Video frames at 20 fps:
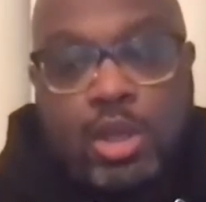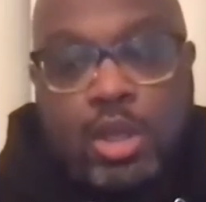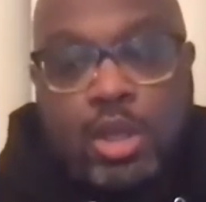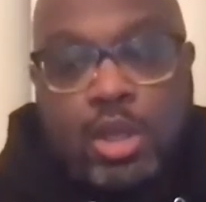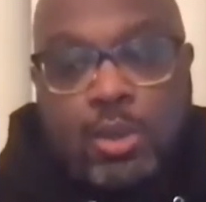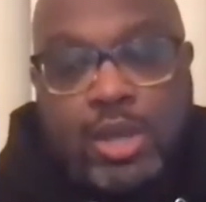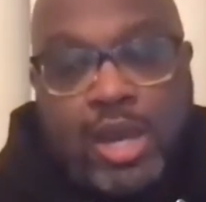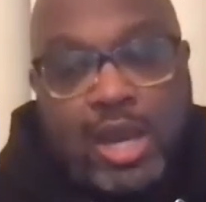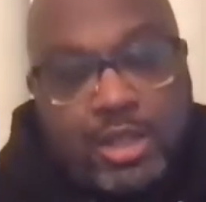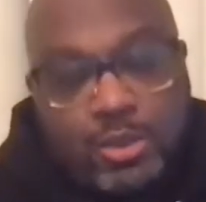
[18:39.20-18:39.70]

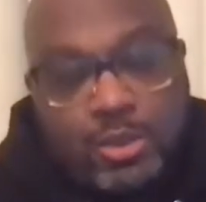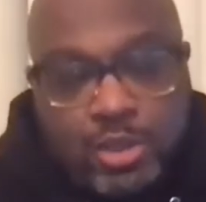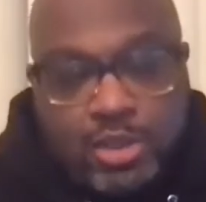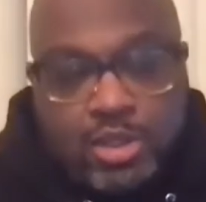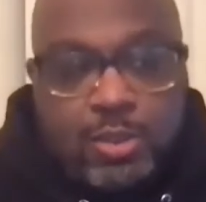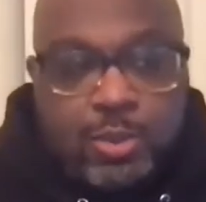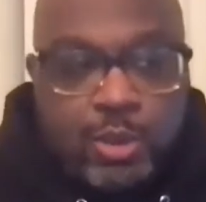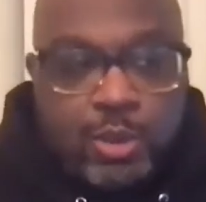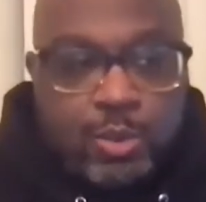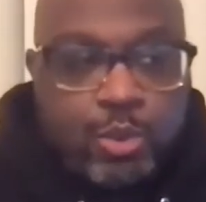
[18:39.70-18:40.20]
We got to a
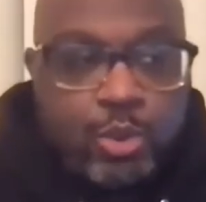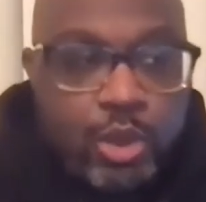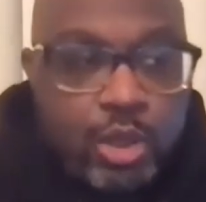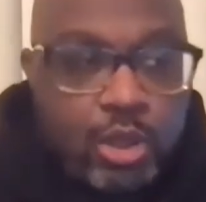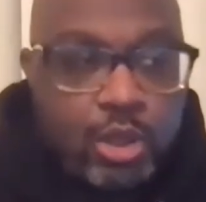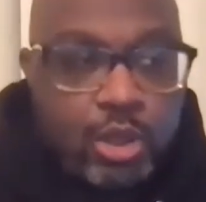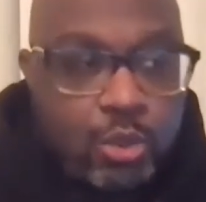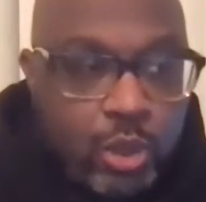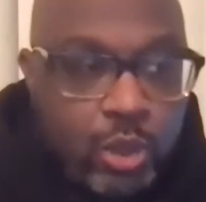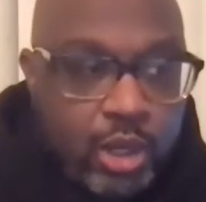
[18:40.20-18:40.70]
tipping
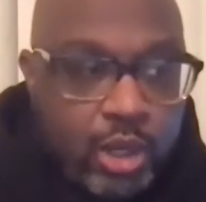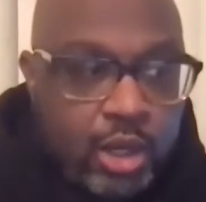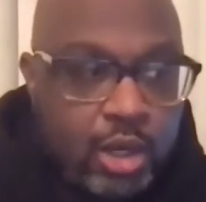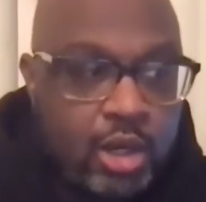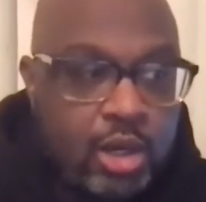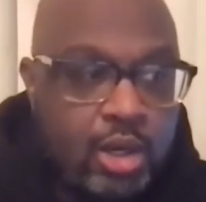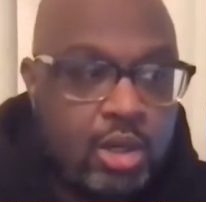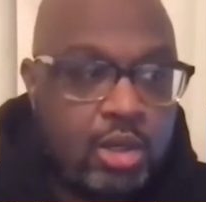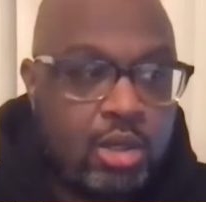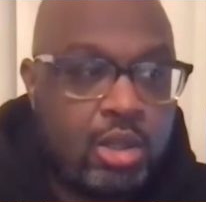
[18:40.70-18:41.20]
point
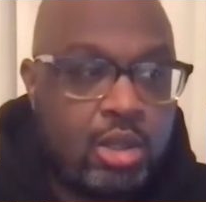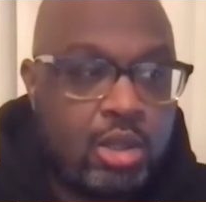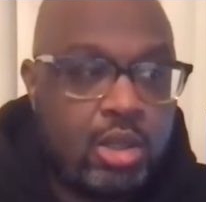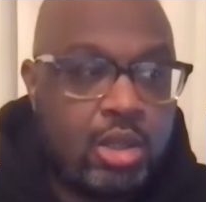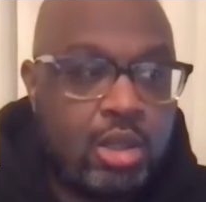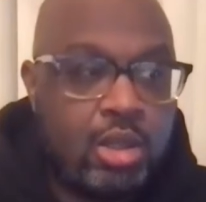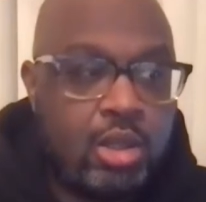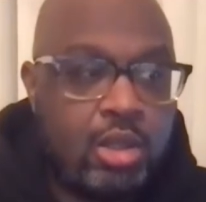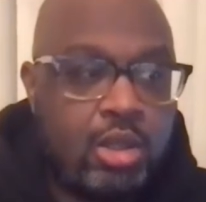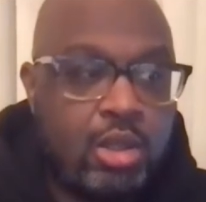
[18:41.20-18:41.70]
where
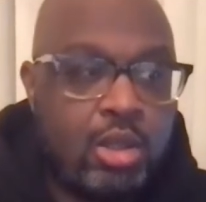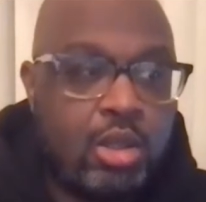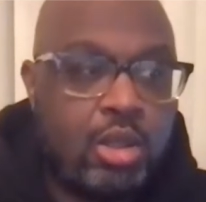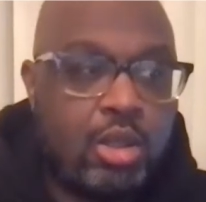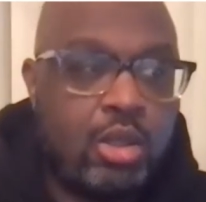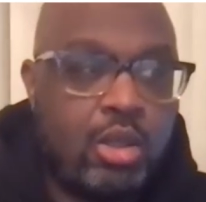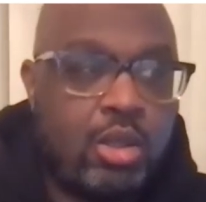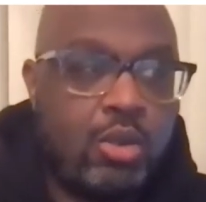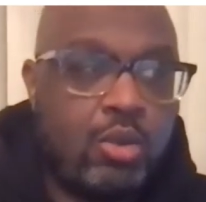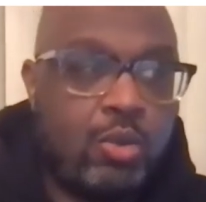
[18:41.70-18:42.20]

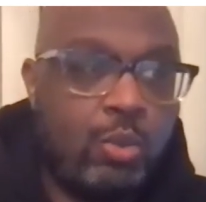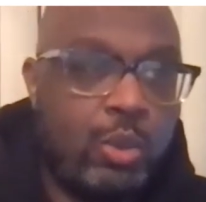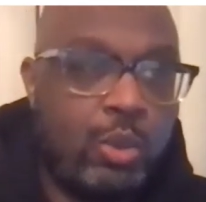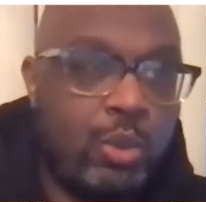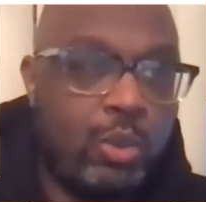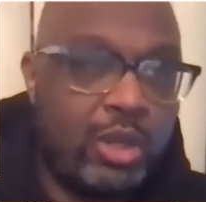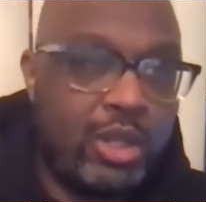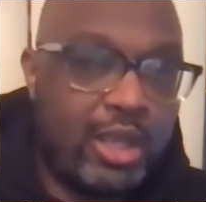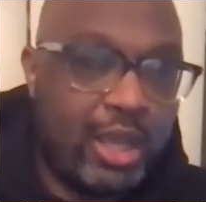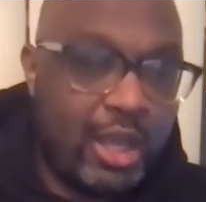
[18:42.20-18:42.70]
we
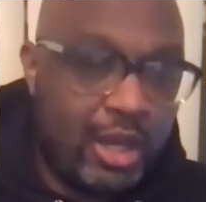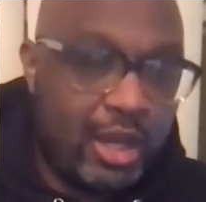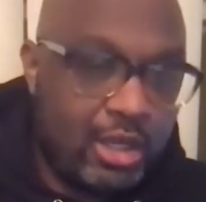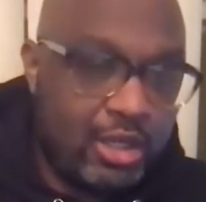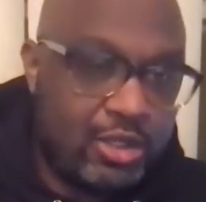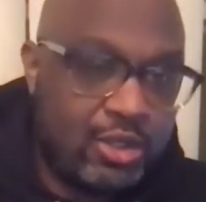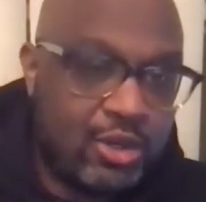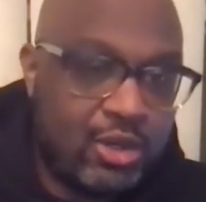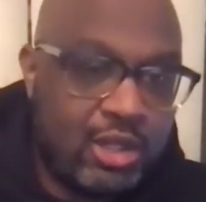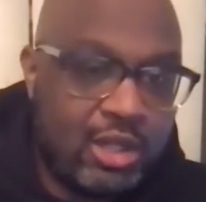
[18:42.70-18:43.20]
were getting a
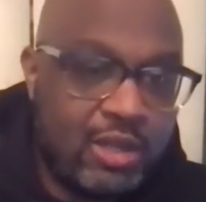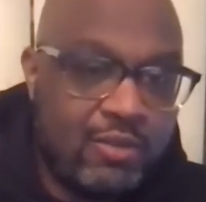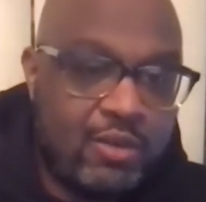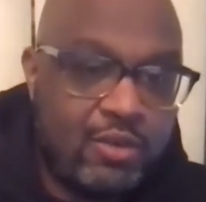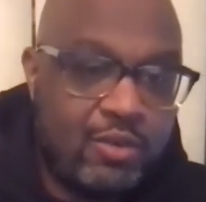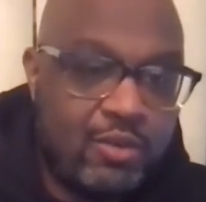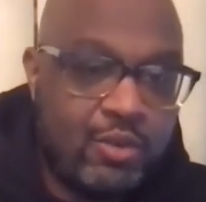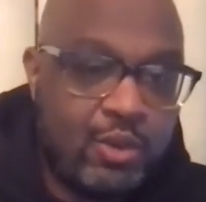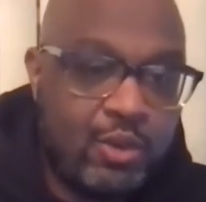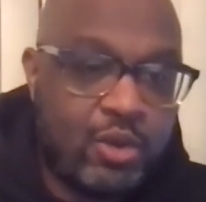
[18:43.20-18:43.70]
certain level
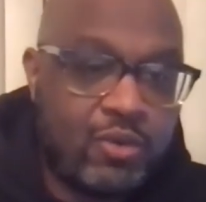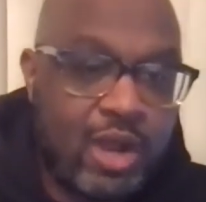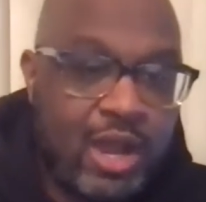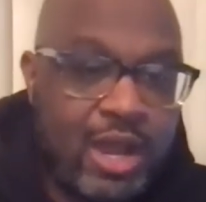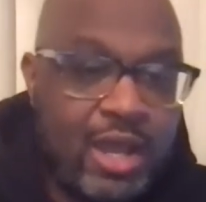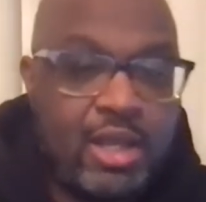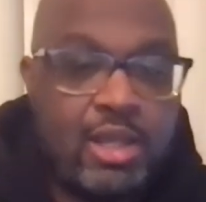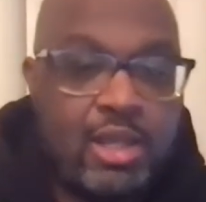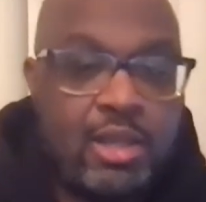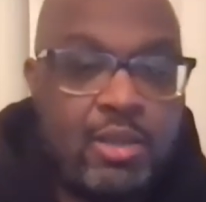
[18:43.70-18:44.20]
of
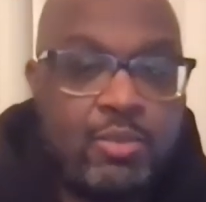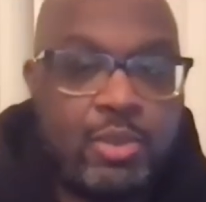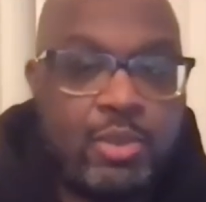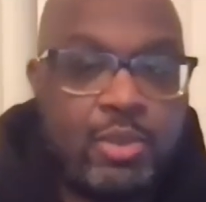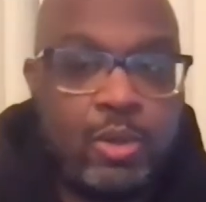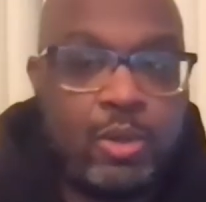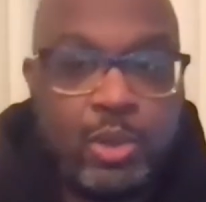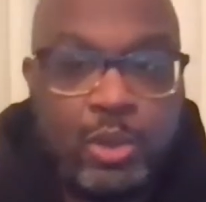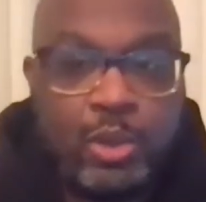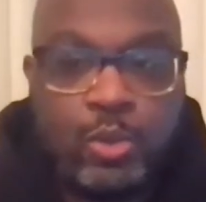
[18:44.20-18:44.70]
notoriety,
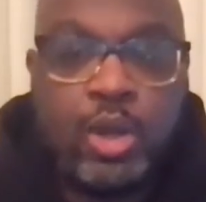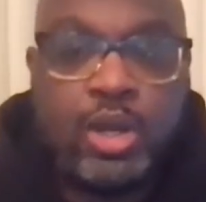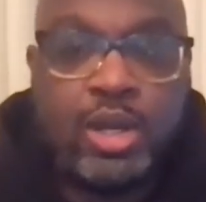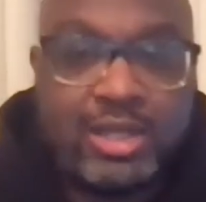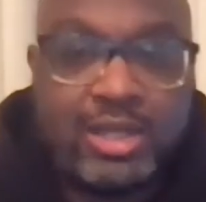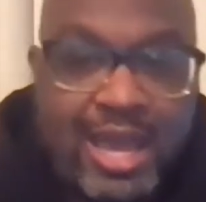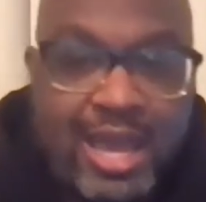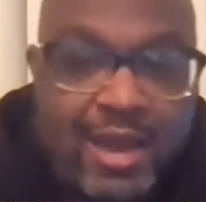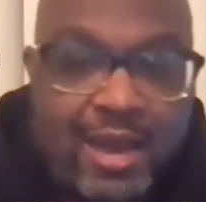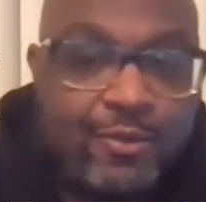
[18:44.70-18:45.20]
but we wanted
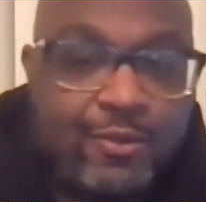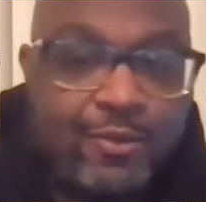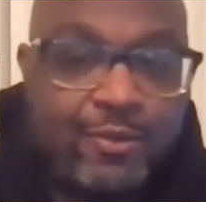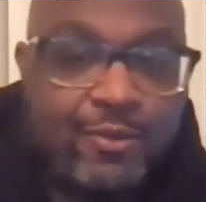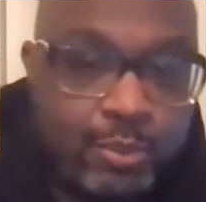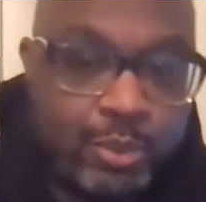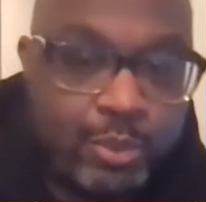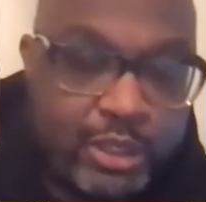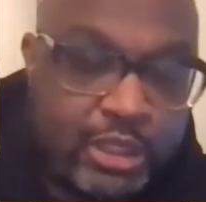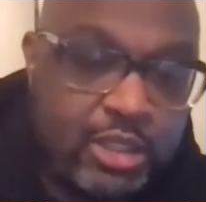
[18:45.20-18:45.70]
to have
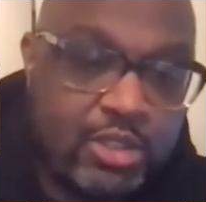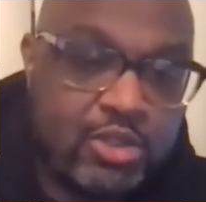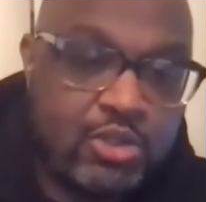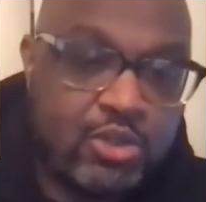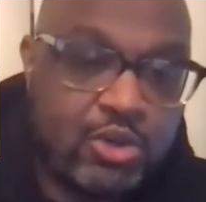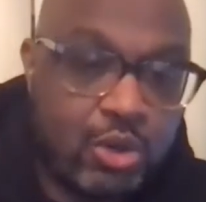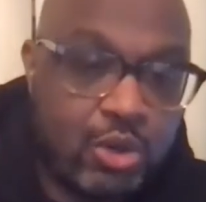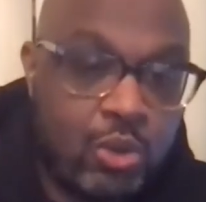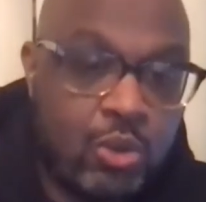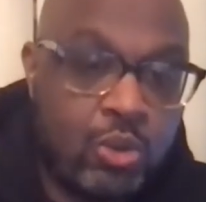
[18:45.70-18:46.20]
complete
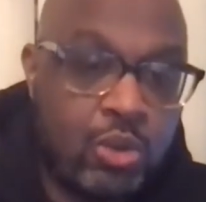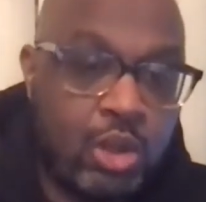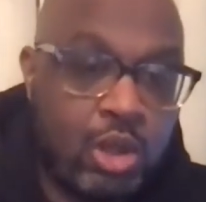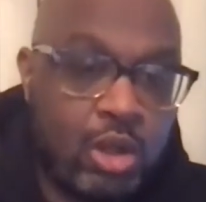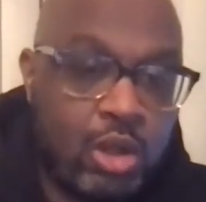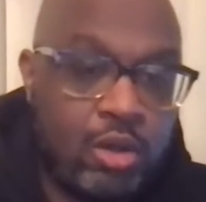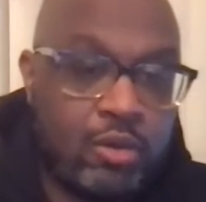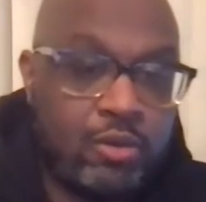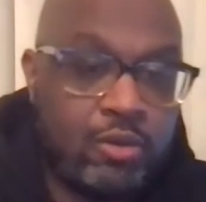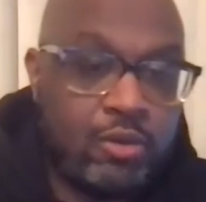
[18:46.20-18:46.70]
control
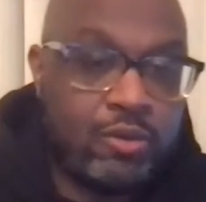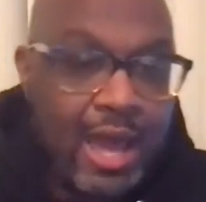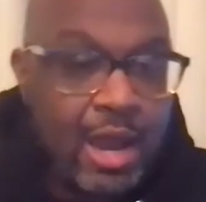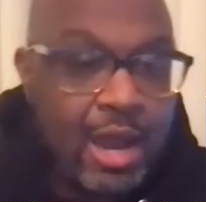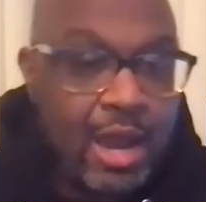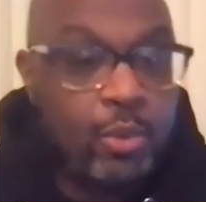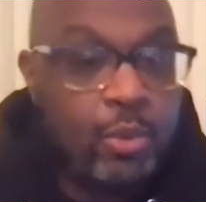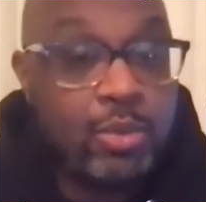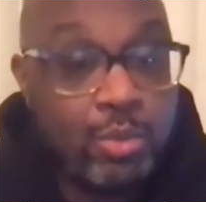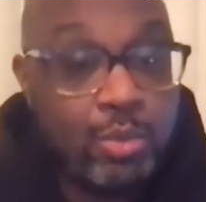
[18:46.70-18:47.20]
of
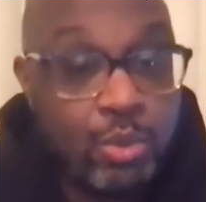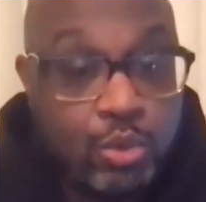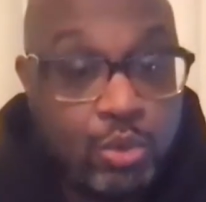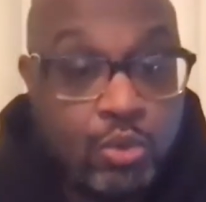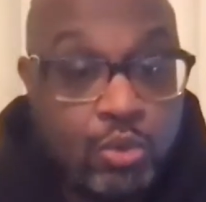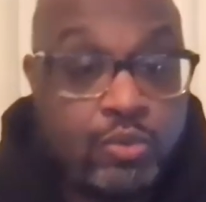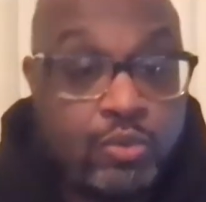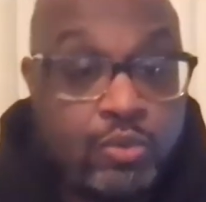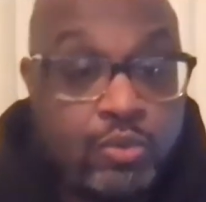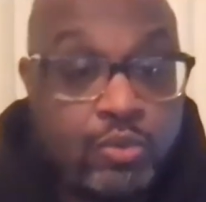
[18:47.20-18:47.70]
how we
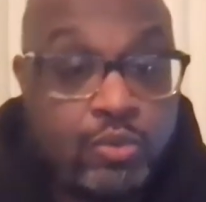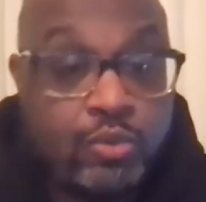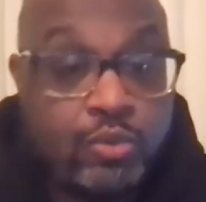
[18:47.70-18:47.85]
moved,